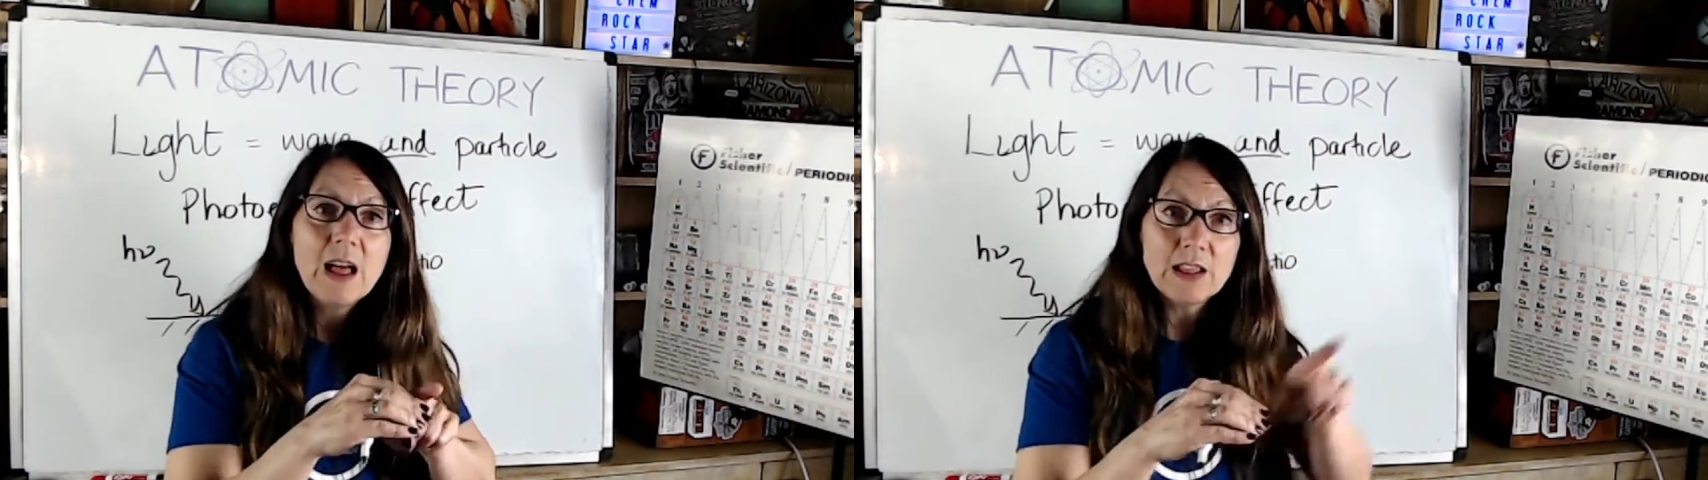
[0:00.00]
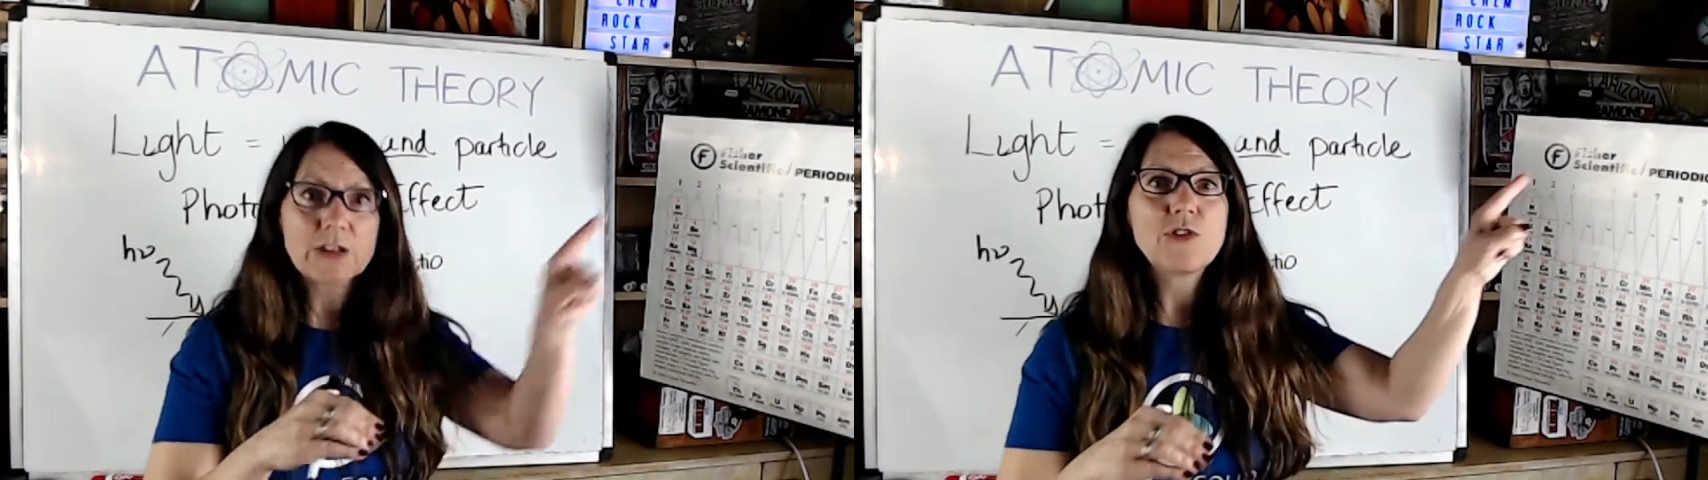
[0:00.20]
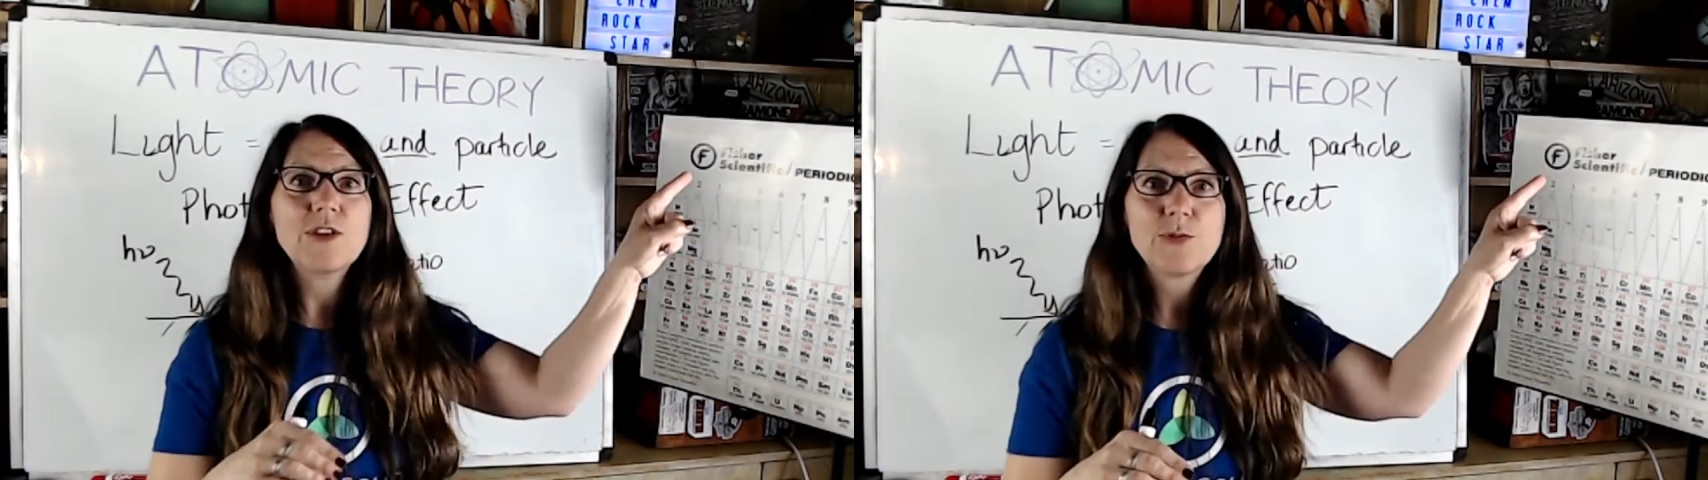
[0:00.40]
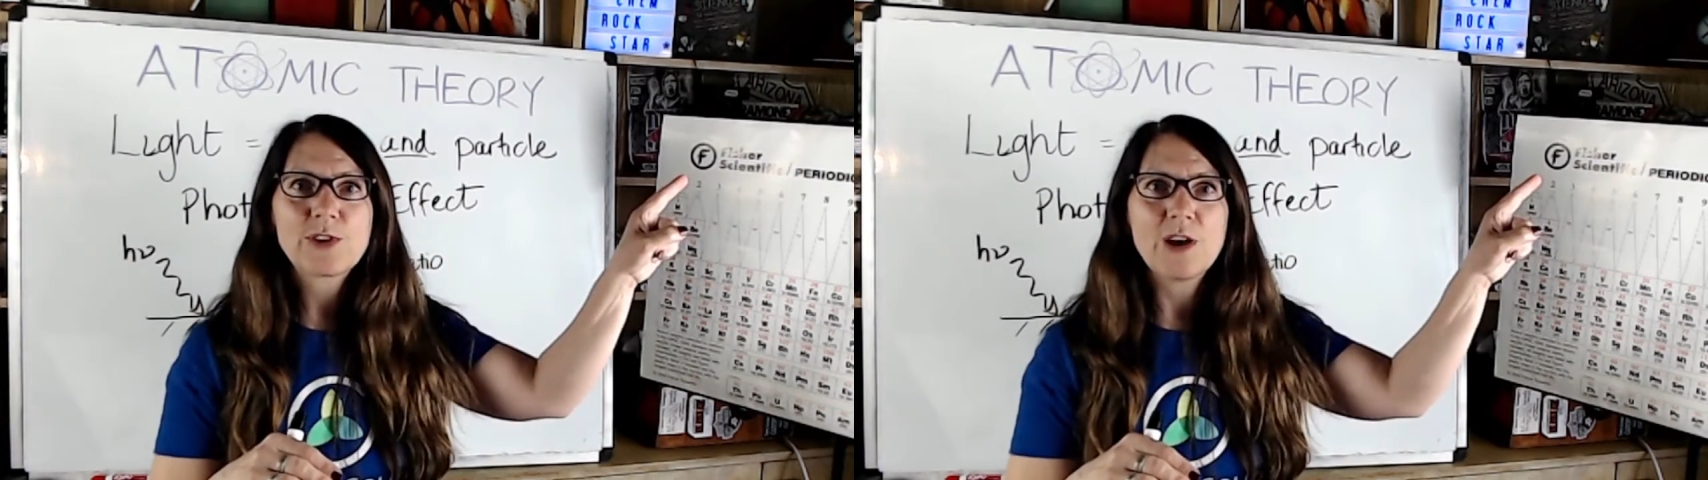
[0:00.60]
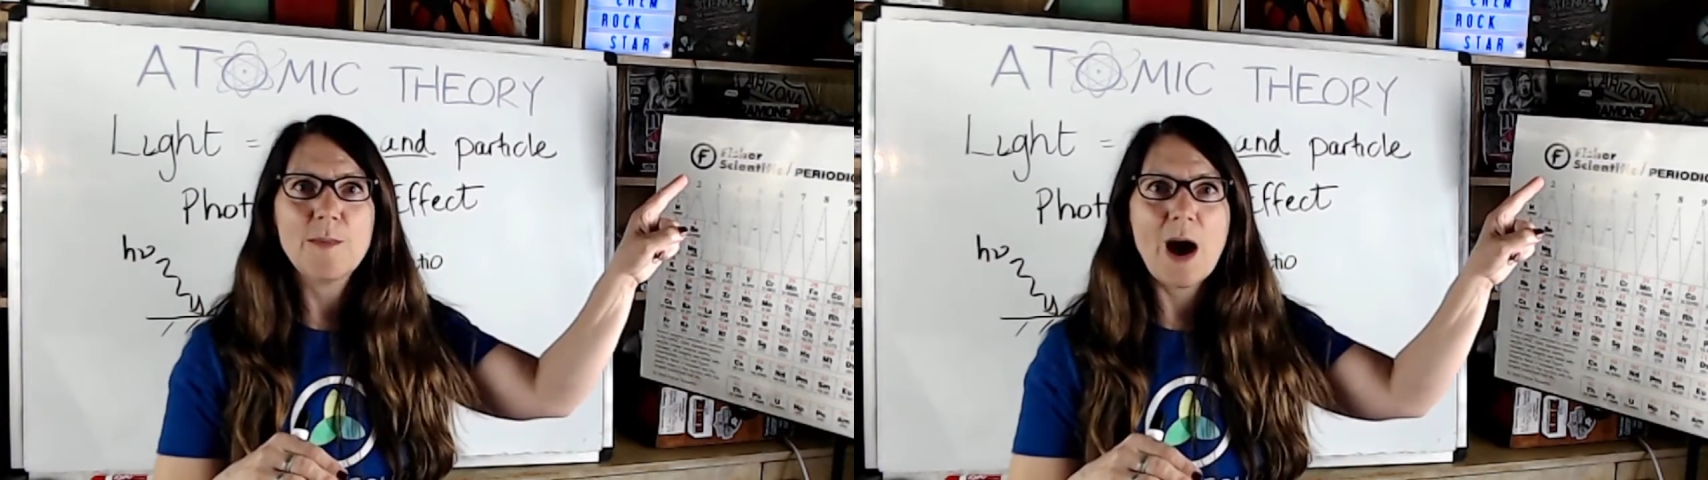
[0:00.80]
electrons
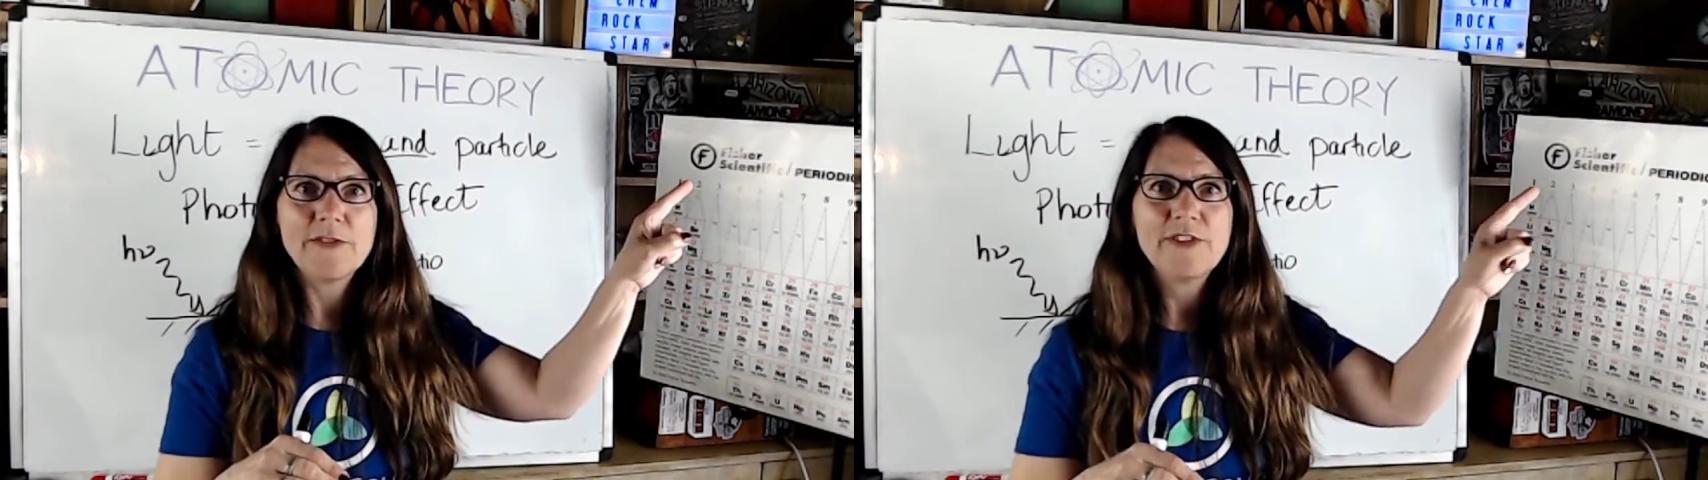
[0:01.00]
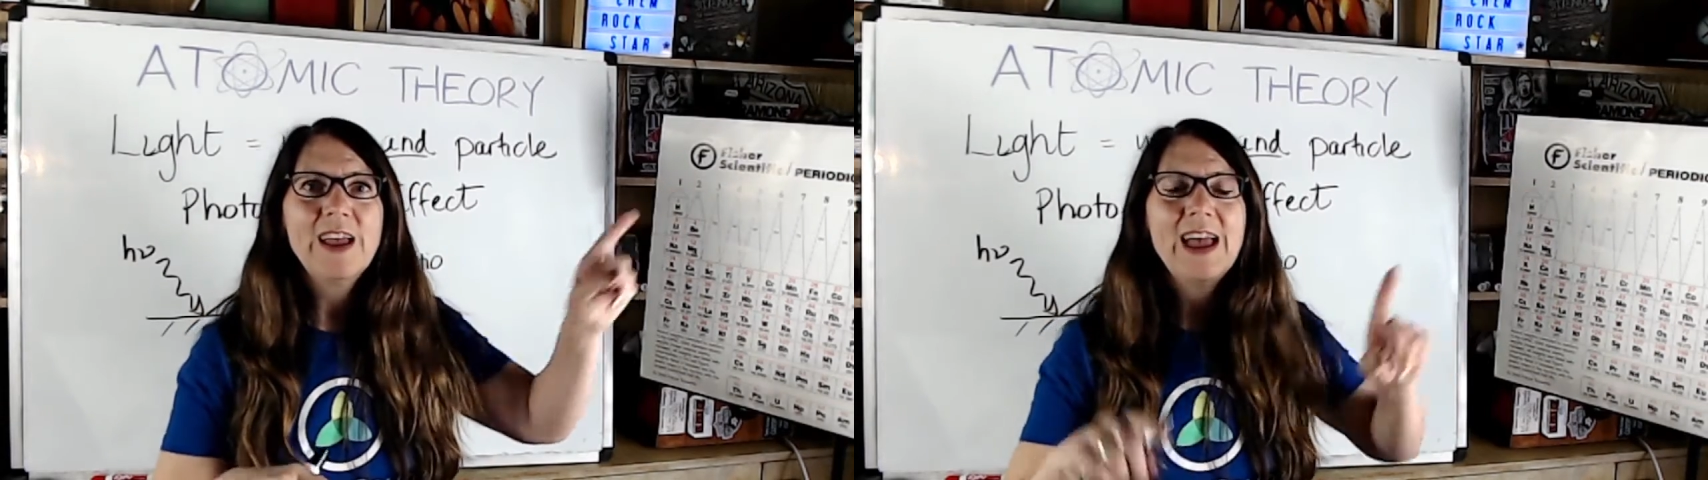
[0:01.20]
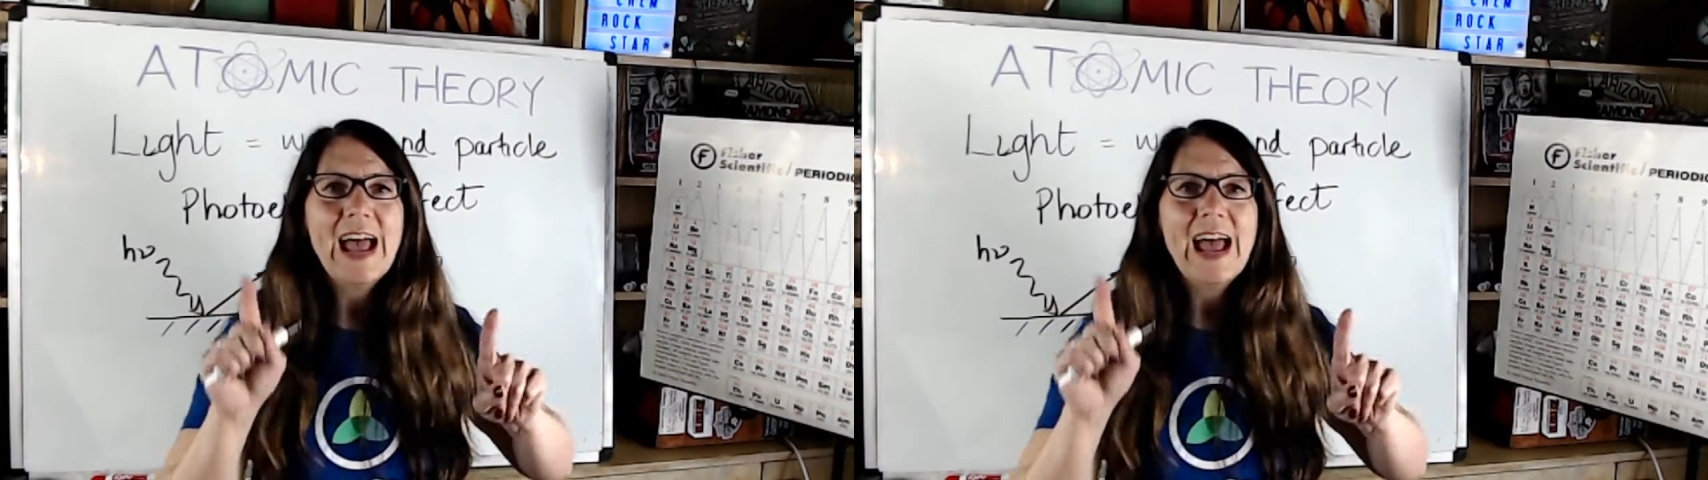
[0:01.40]
would come off.